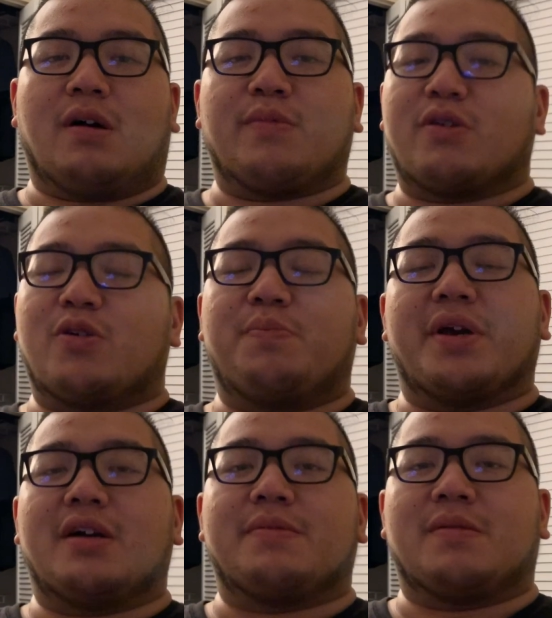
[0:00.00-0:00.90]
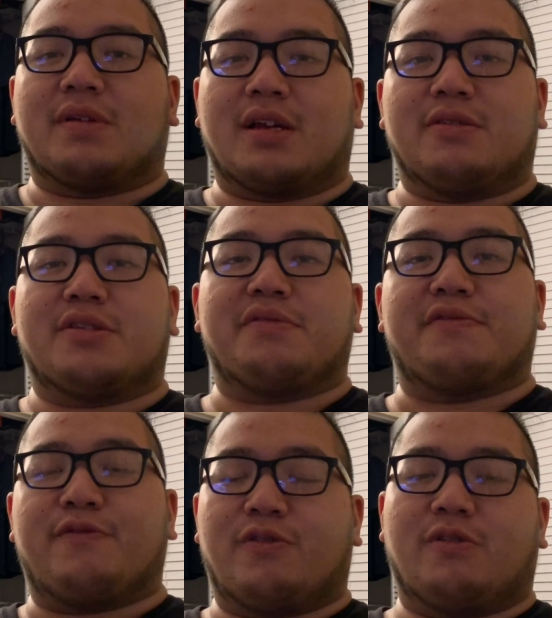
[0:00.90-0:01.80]
I'm gonna go pick up something else
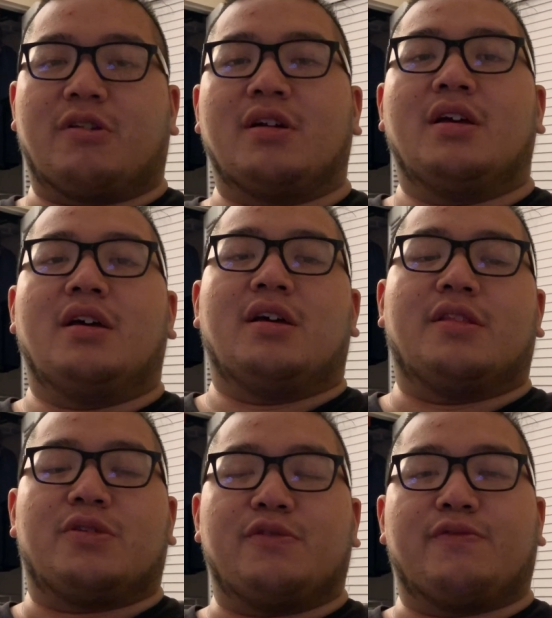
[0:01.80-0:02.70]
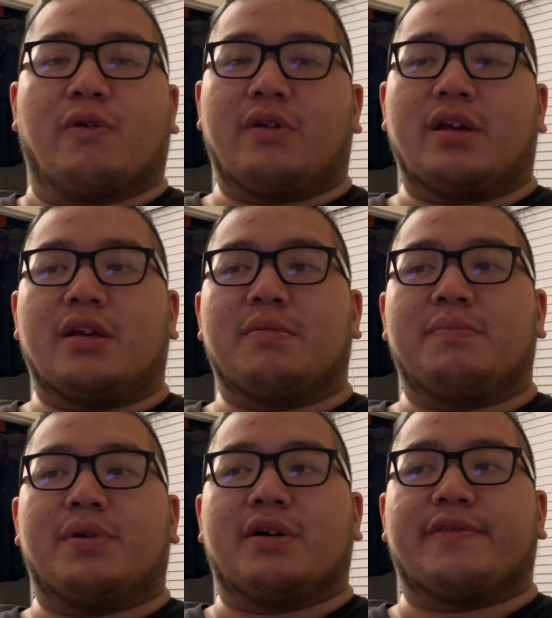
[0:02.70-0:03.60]
for the 240,
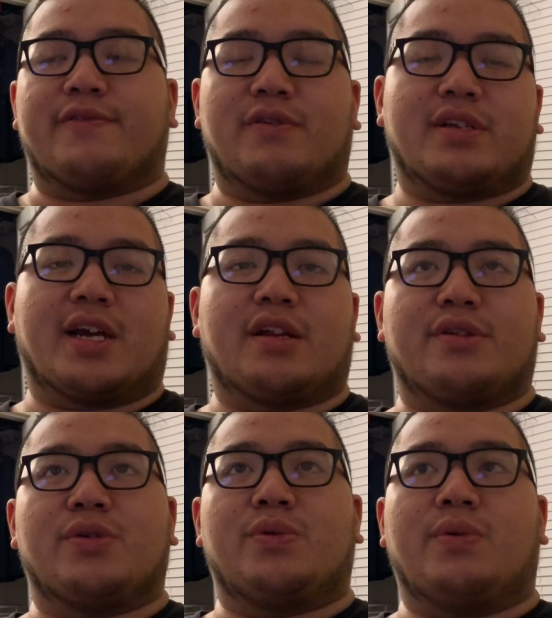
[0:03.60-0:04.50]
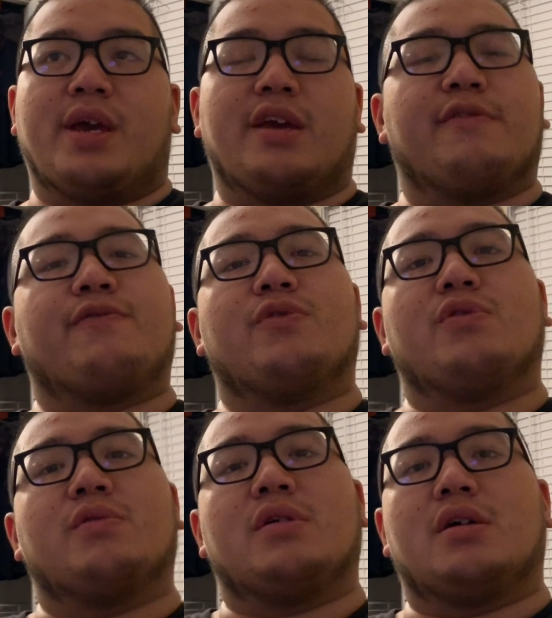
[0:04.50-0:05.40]
but first I gotta do a
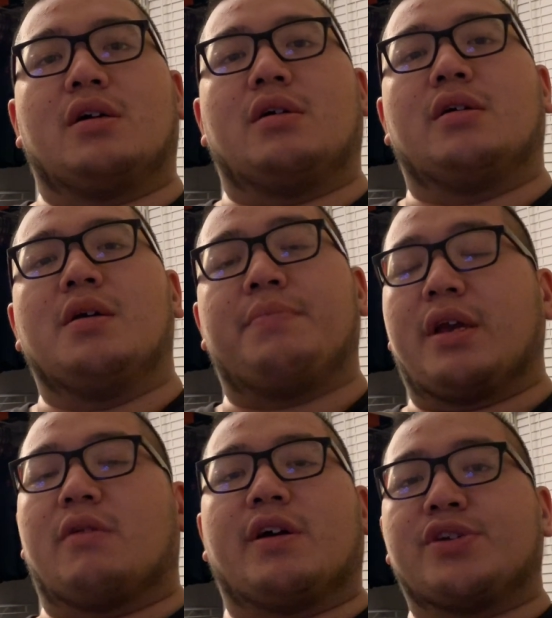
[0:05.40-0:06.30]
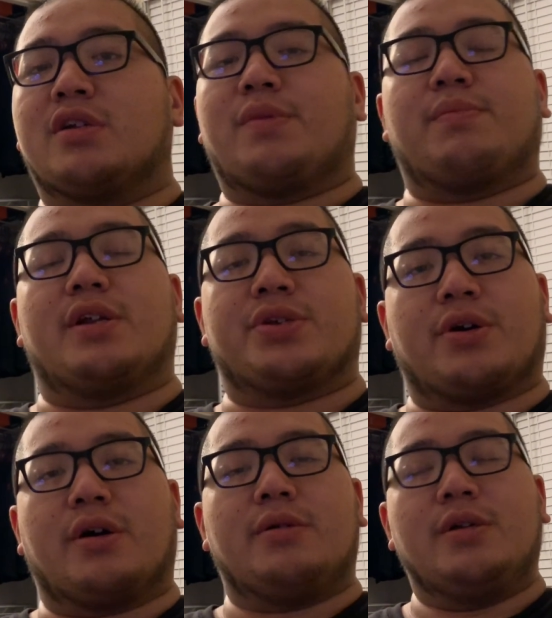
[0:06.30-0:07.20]
full paint correction on my buddy's
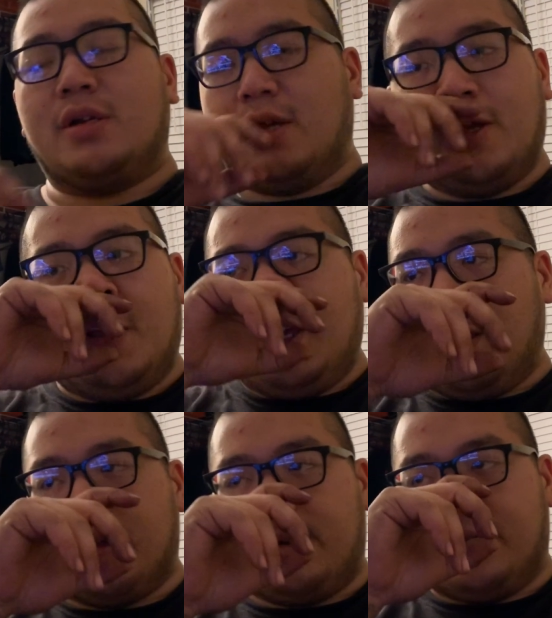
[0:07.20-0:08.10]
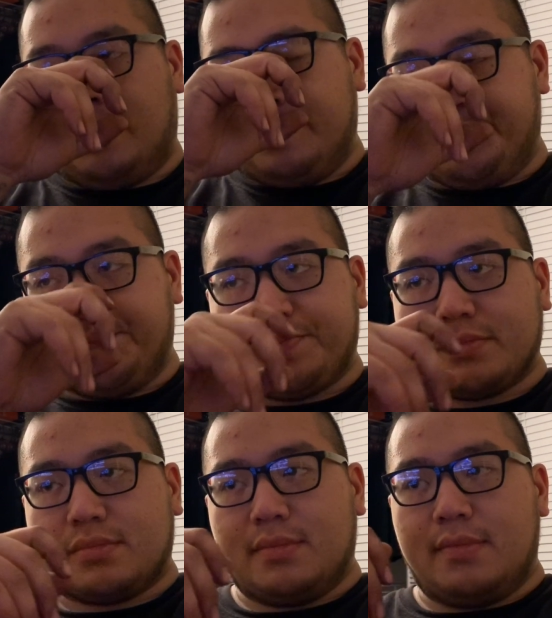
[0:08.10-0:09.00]
car, and
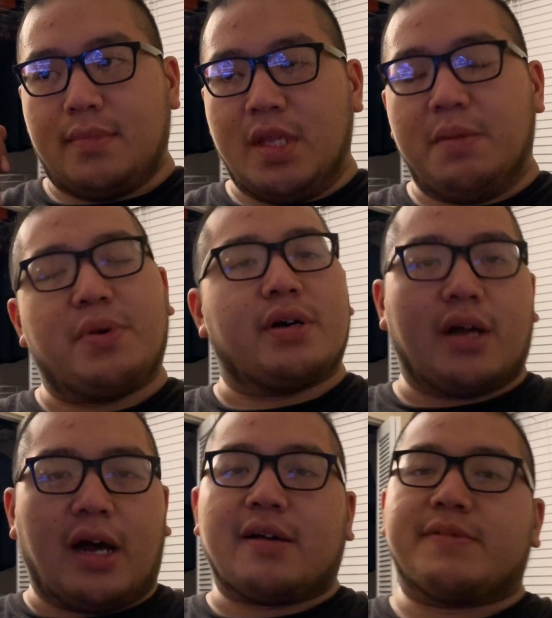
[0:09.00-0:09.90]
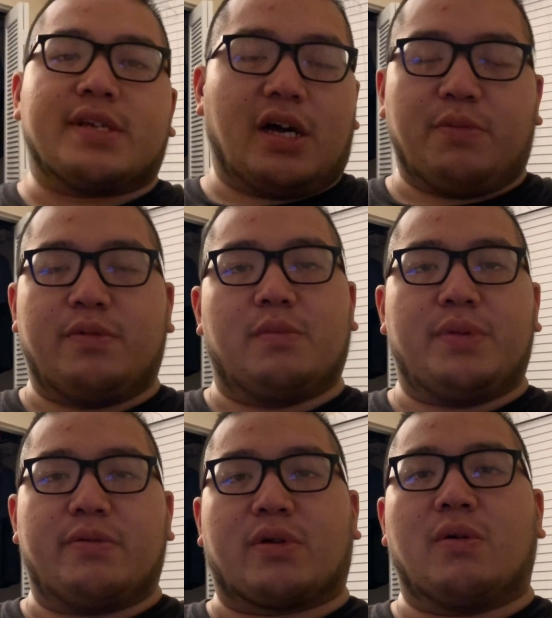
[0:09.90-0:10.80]
but obviously I'll be
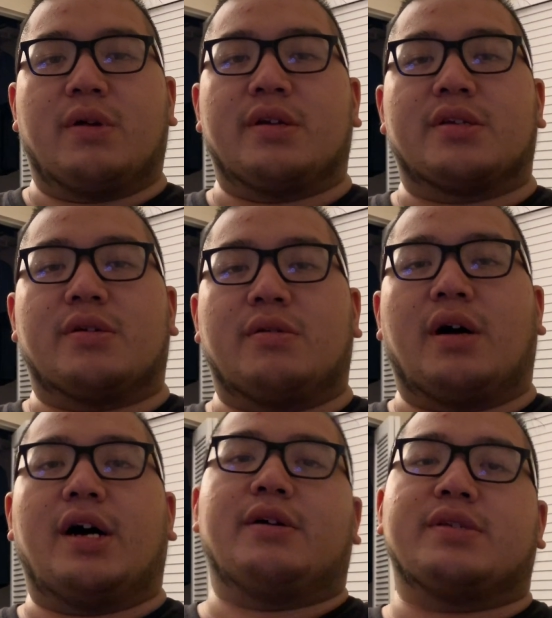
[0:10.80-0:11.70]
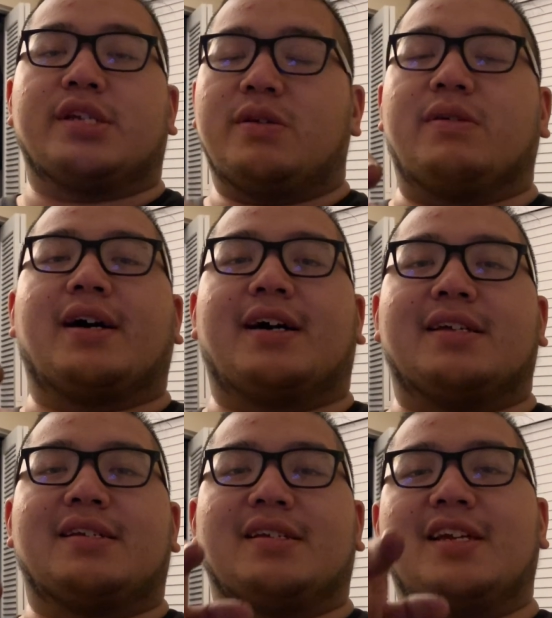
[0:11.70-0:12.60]
recording, so I'll see you
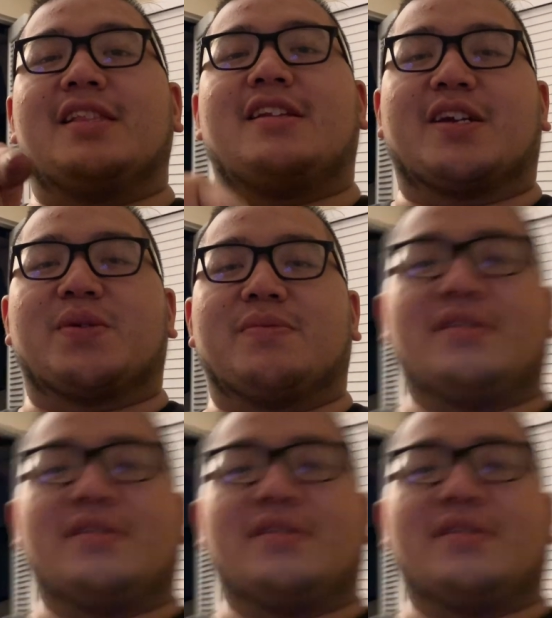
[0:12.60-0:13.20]
guys in the next one.